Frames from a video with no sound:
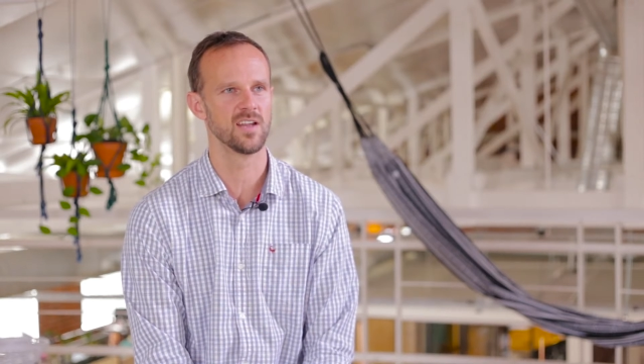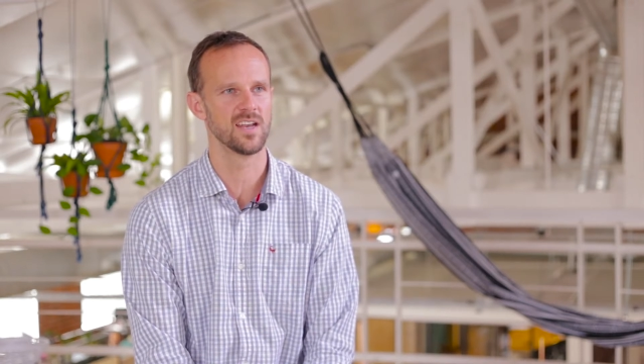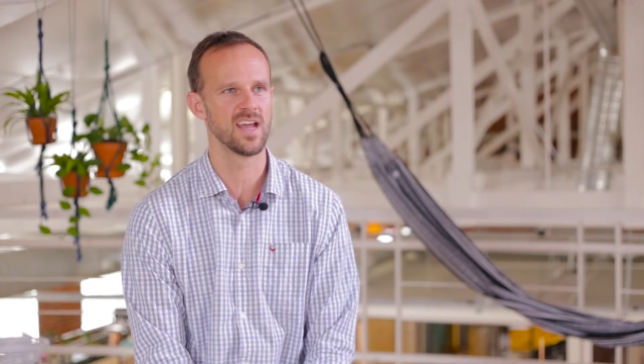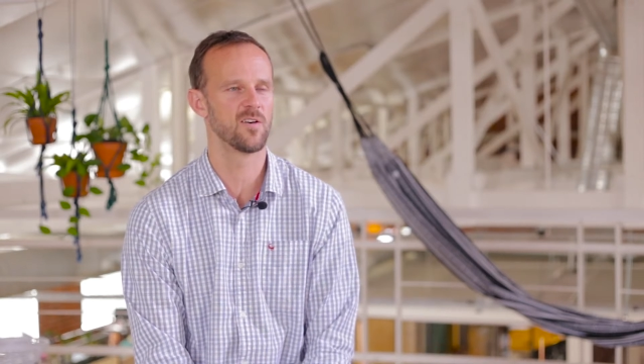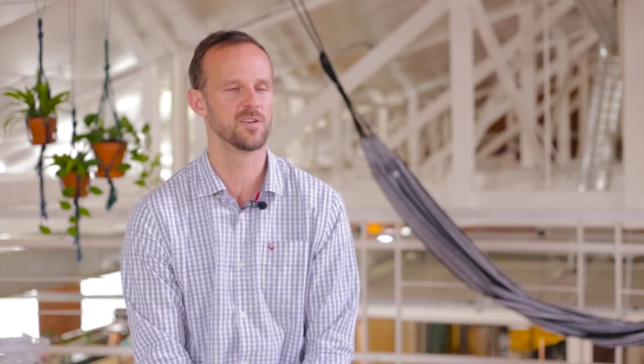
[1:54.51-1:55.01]

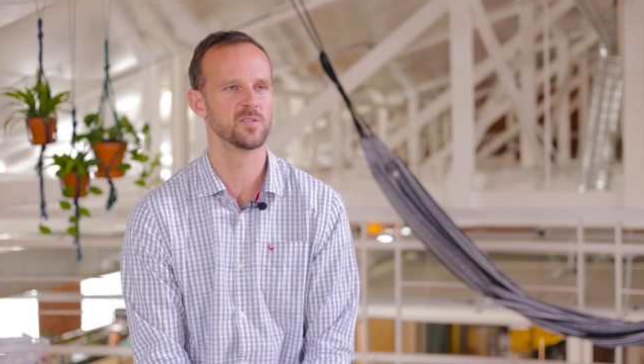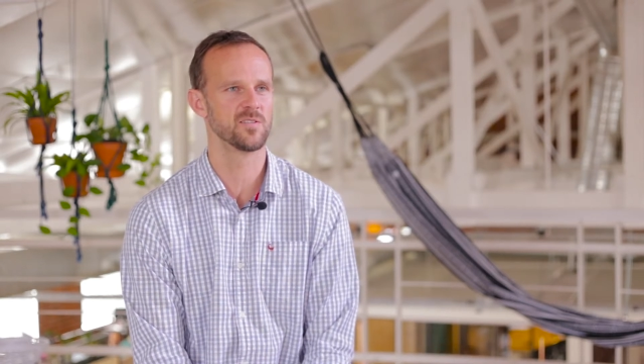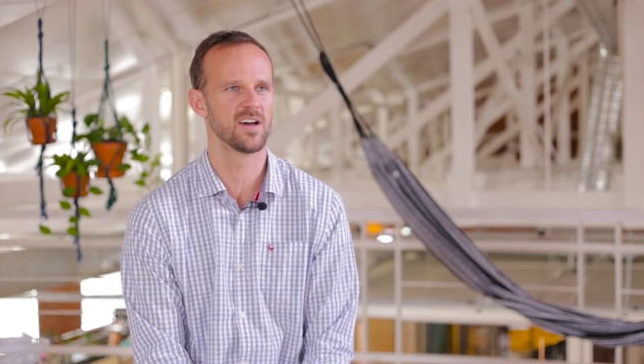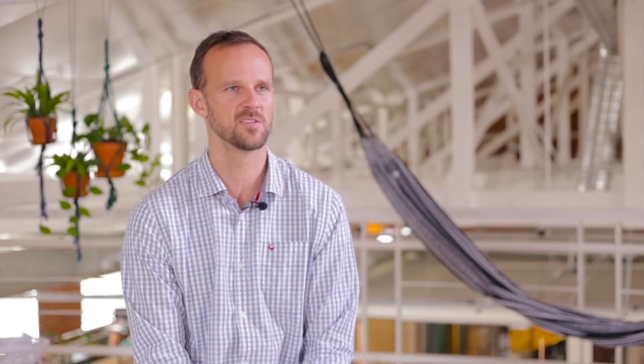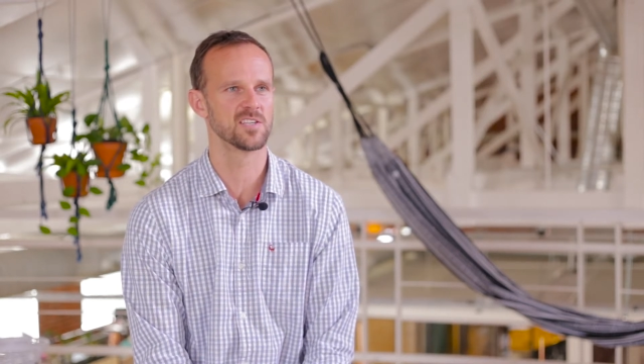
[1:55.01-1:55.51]
and now in
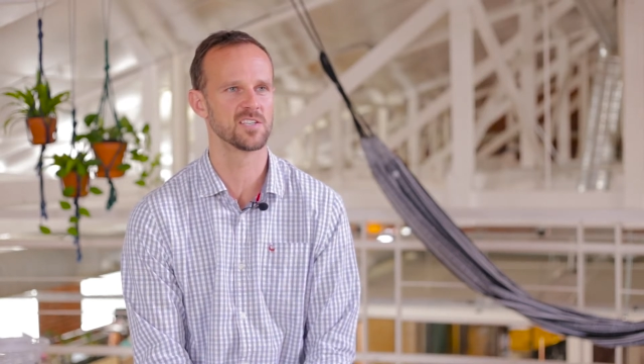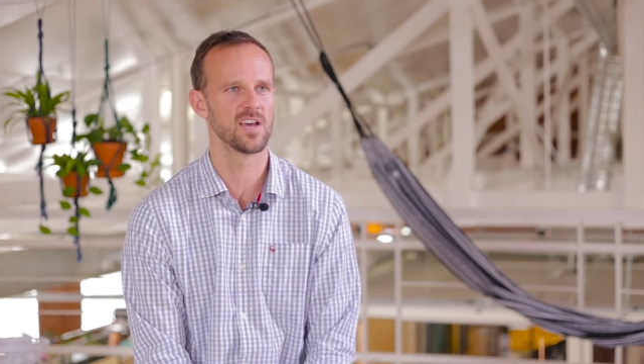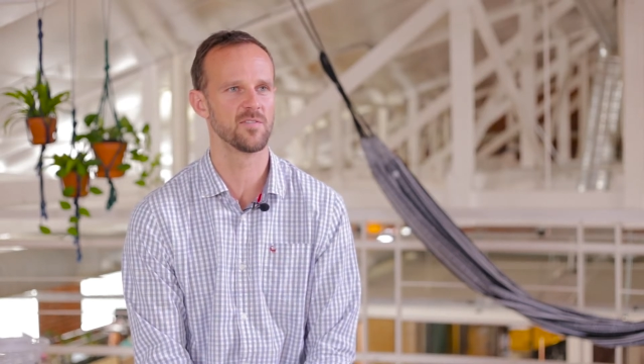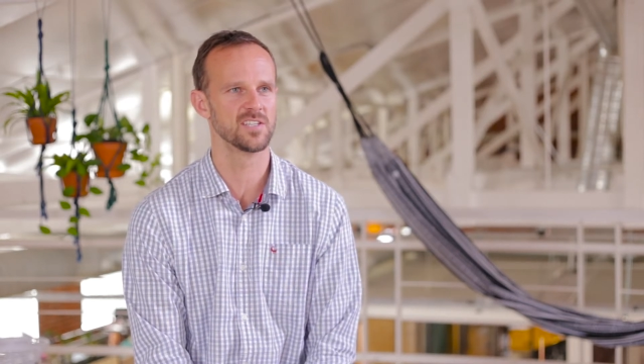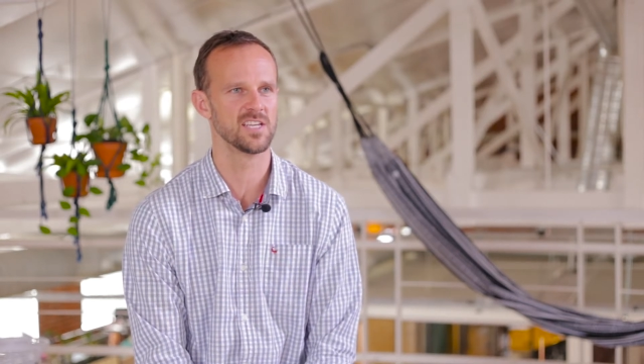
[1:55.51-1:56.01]

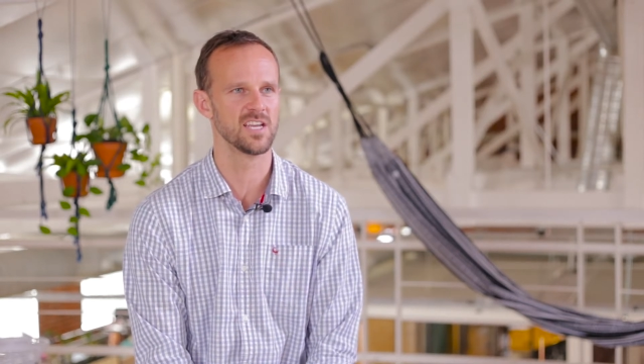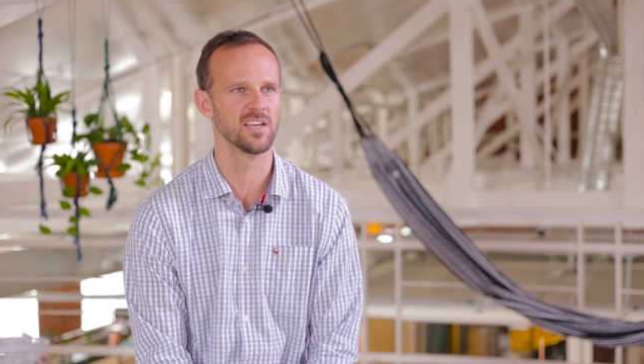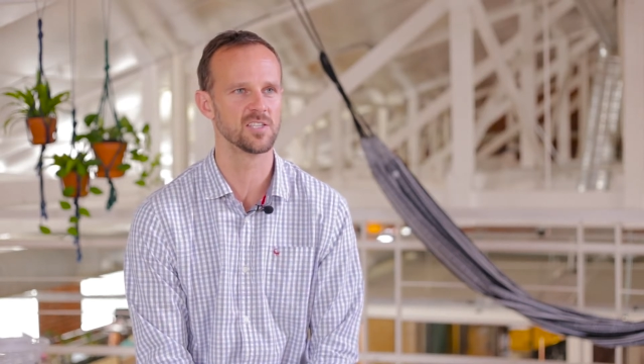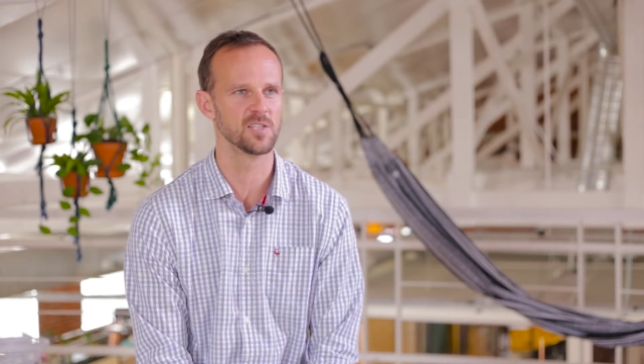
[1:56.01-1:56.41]
2017,